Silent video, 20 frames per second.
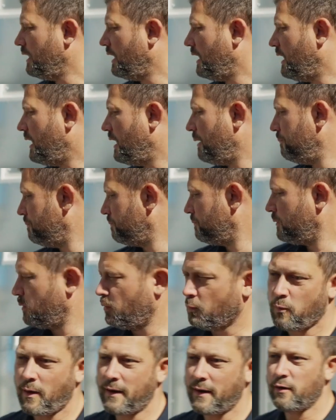Um,
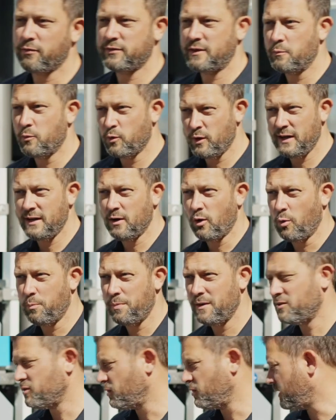one of them really
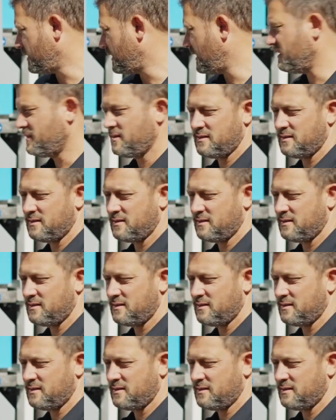open so you can